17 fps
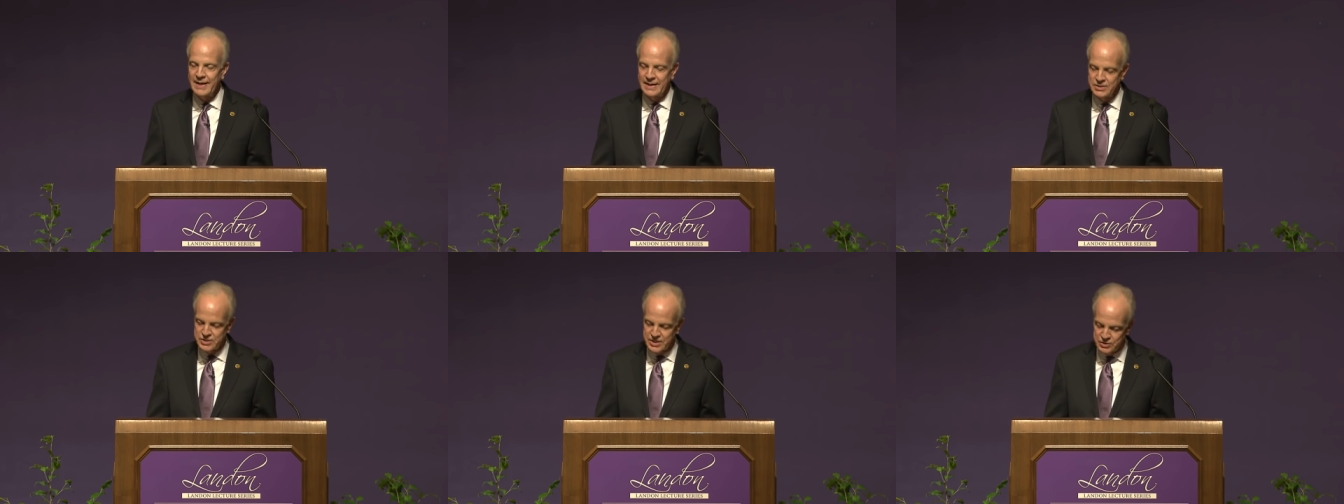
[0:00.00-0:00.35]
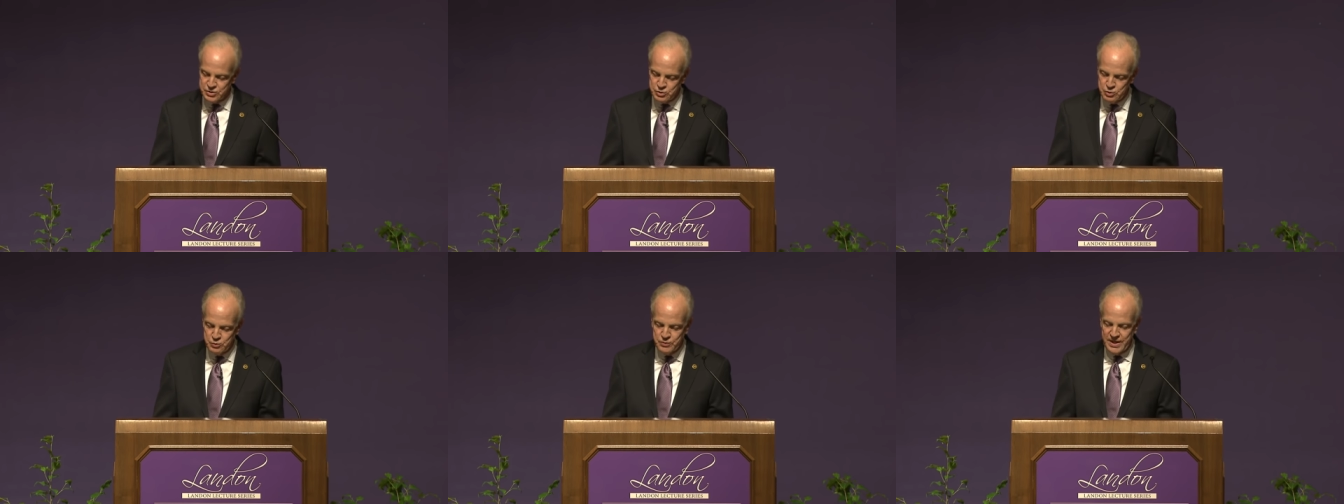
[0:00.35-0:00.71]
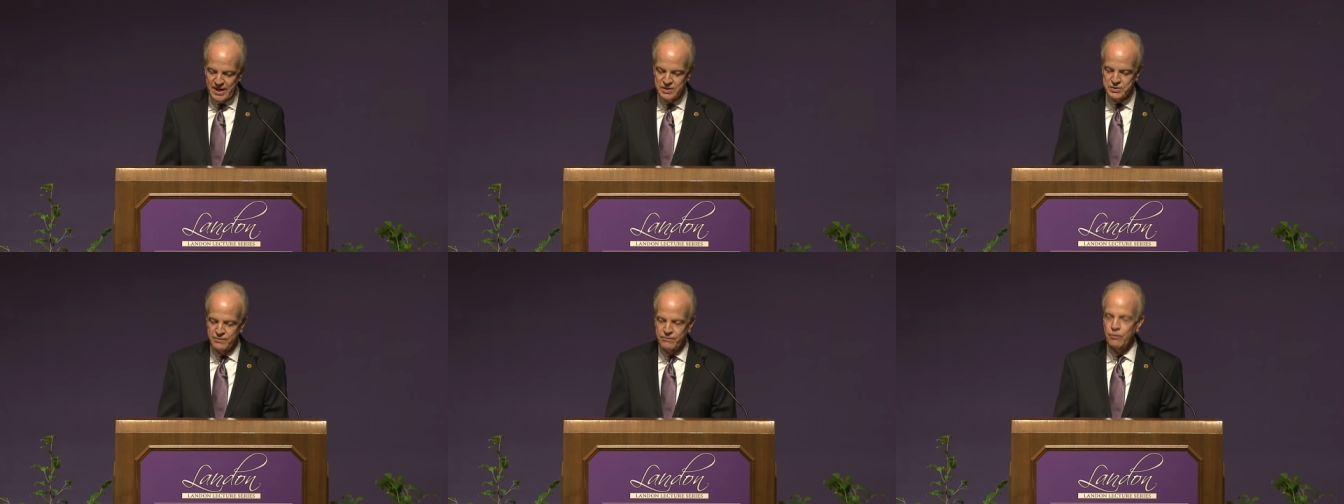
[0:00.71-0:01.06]
And since
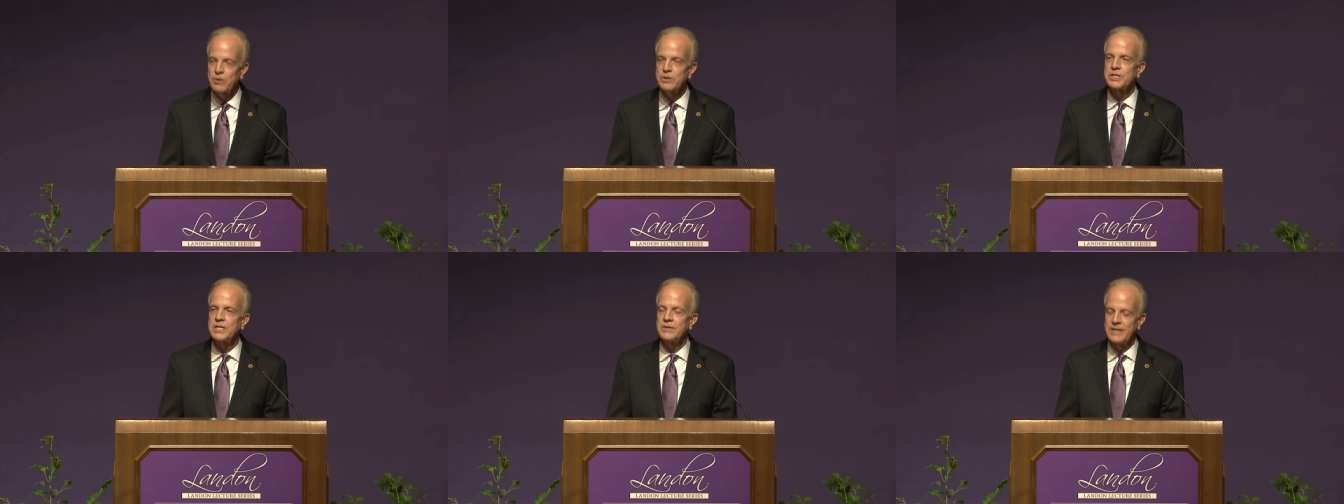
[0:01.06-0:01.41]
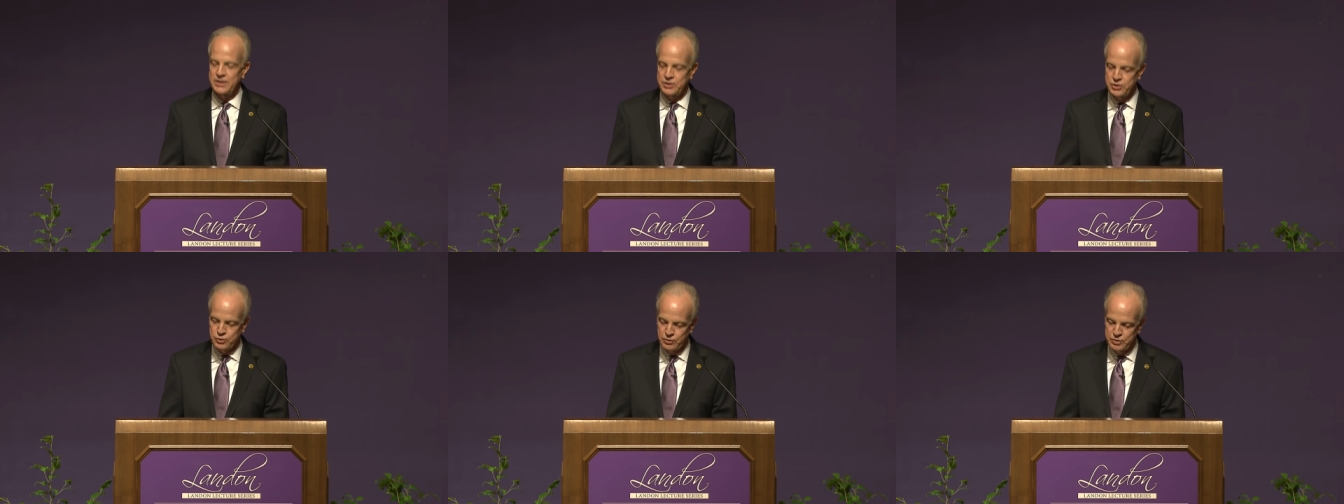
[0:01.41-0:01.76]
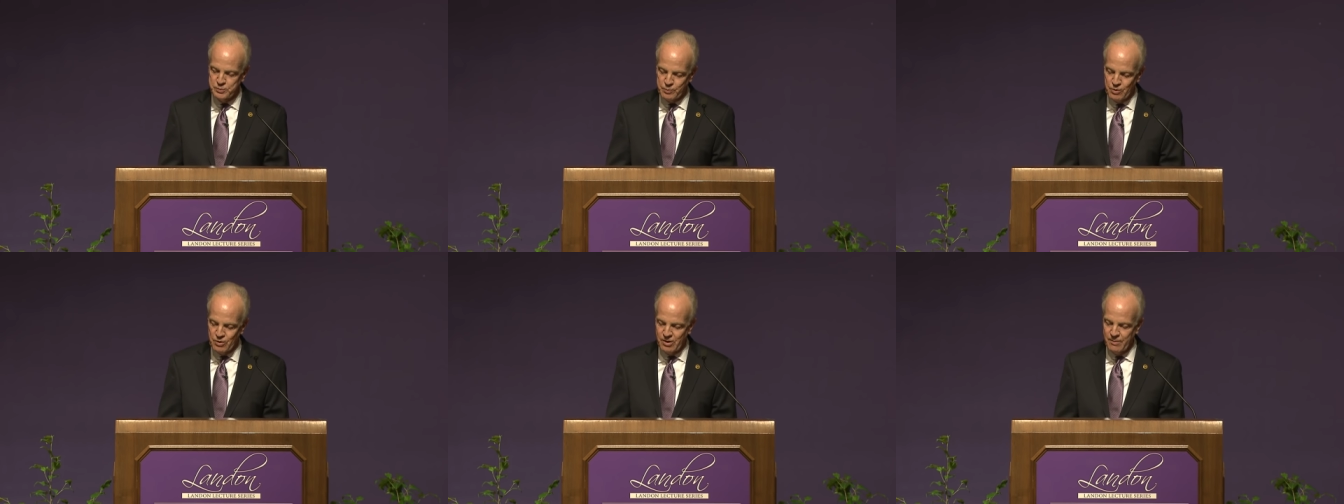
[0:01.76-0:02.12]
2014, that choice
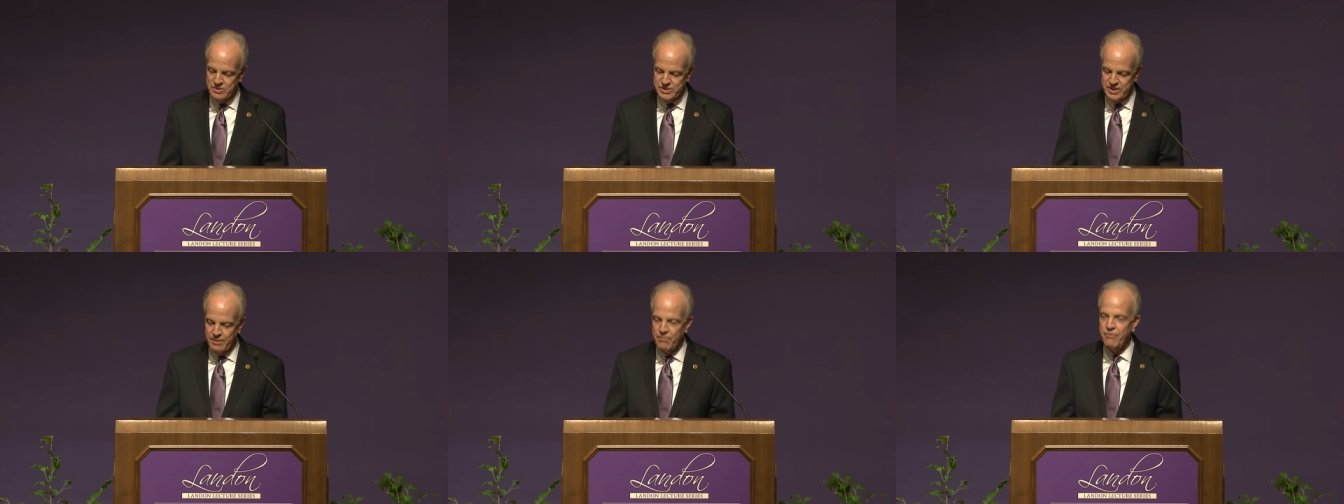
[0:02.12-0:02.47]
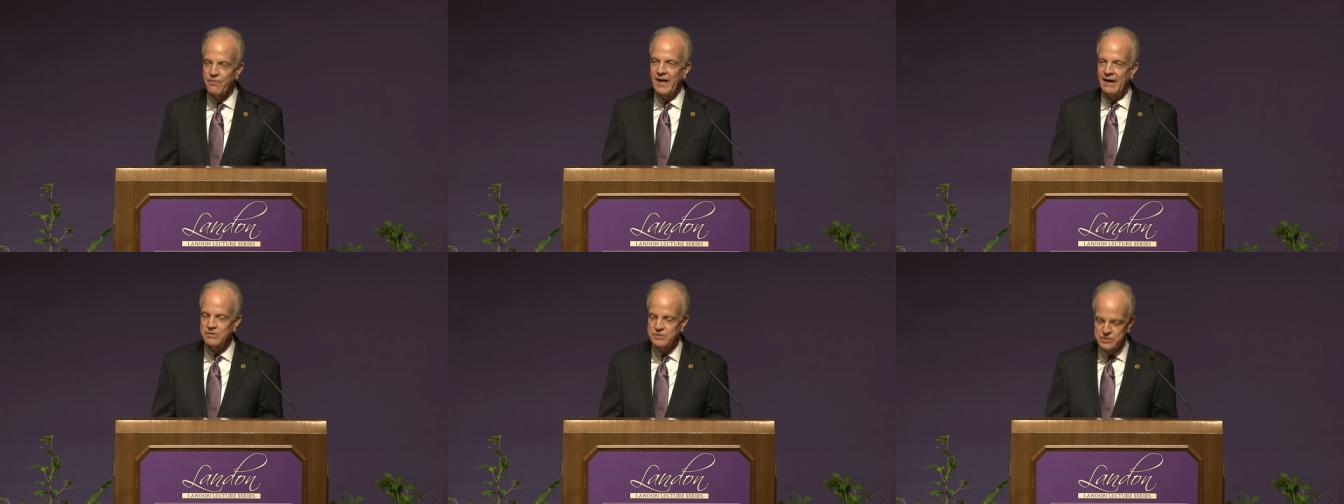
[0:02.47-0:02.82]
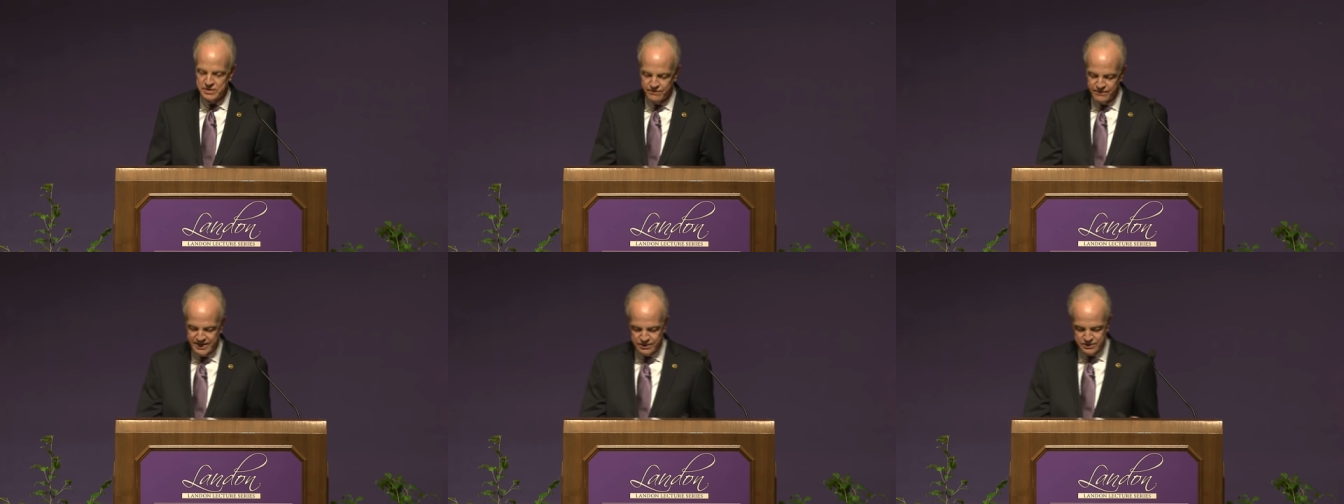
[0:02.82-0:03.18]
program has helped
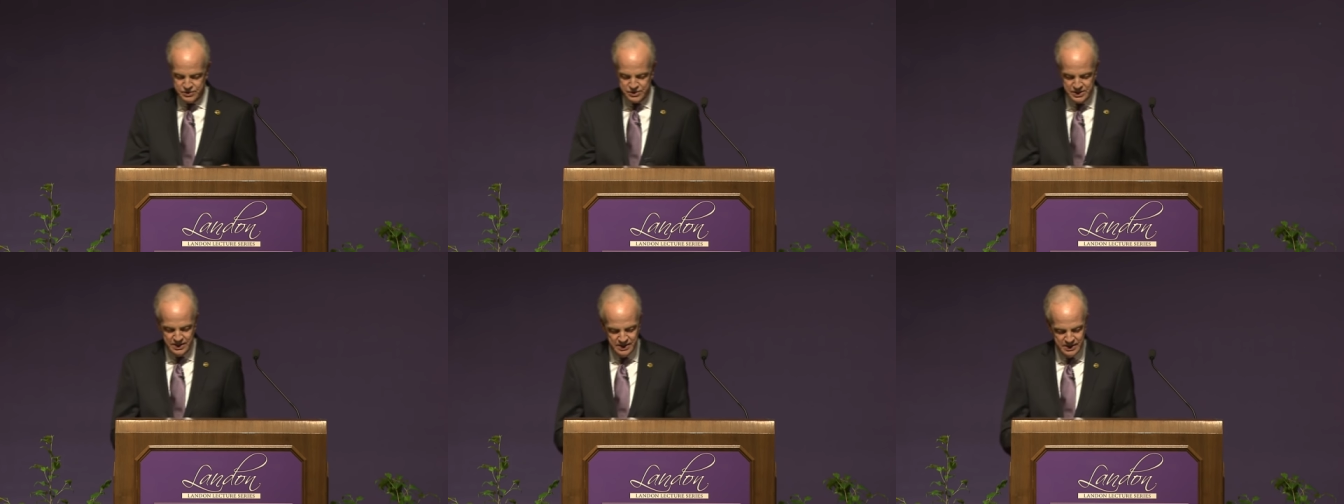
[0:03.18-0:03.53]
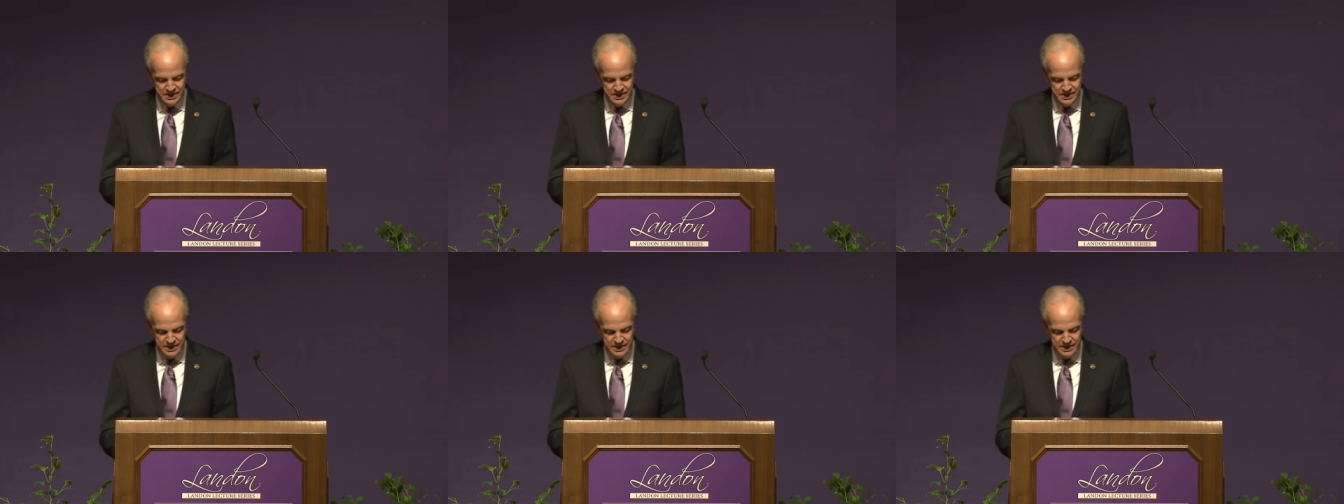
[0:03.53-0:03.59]
thousands of veterans